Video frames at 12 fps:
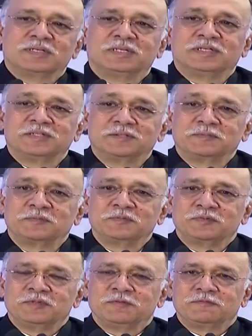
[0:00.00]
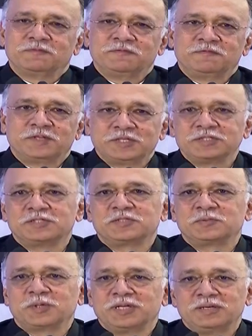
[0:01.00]
The
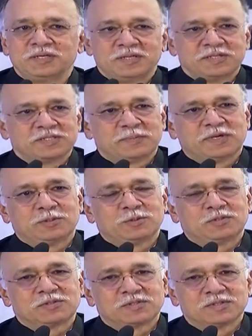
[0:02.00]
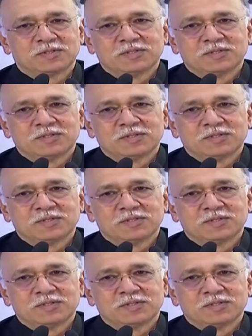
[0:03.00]
first one is about